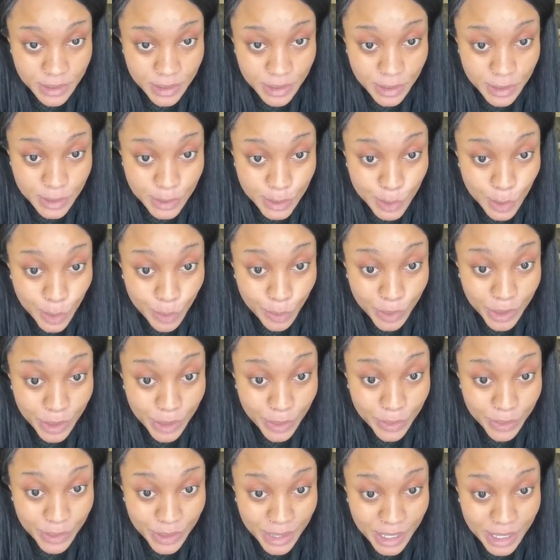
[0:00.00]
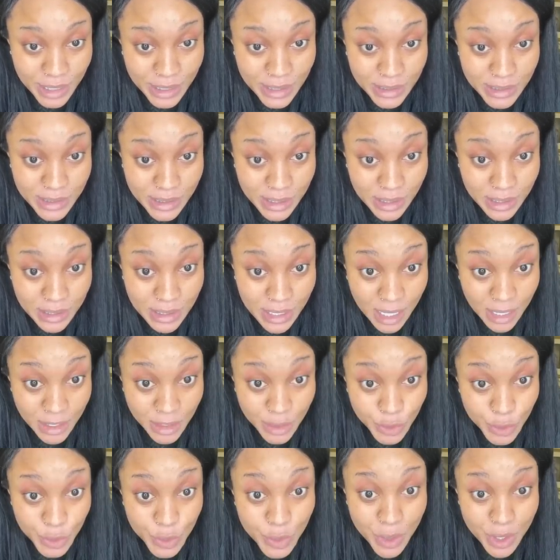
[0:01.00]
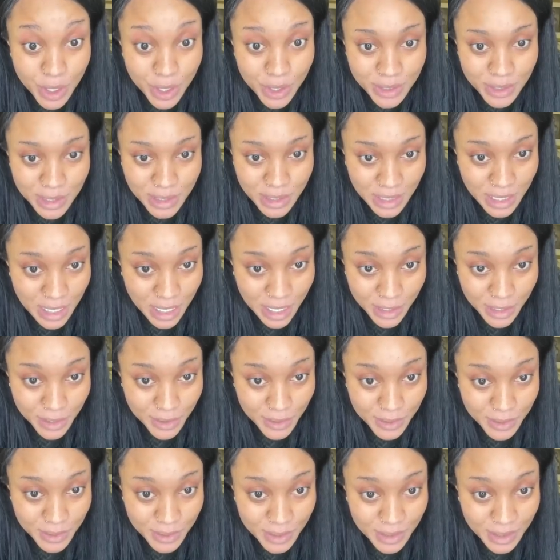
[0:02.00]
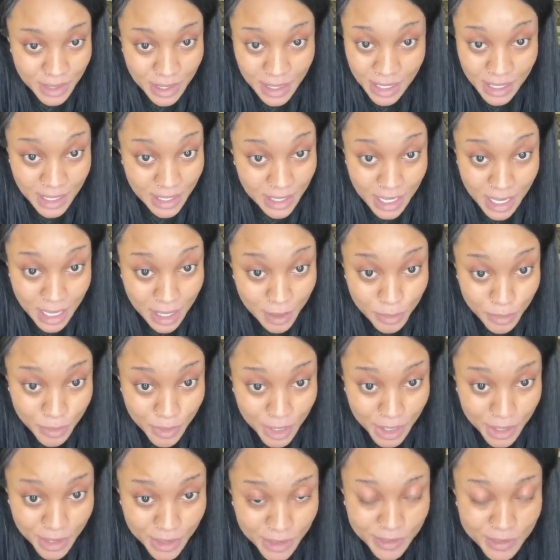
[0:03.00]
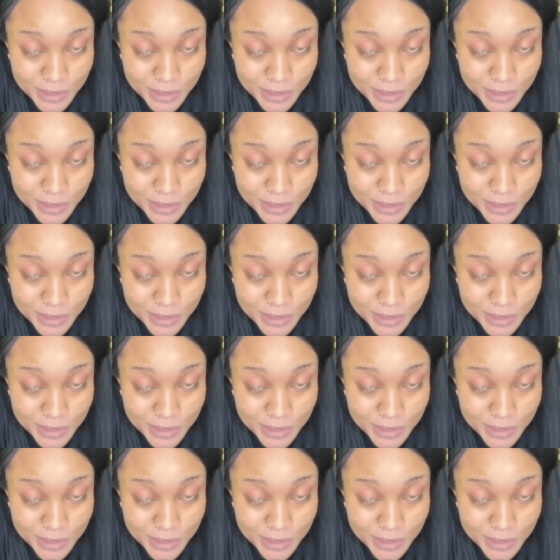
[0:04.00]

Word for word: so people can see that you are the liar and not me.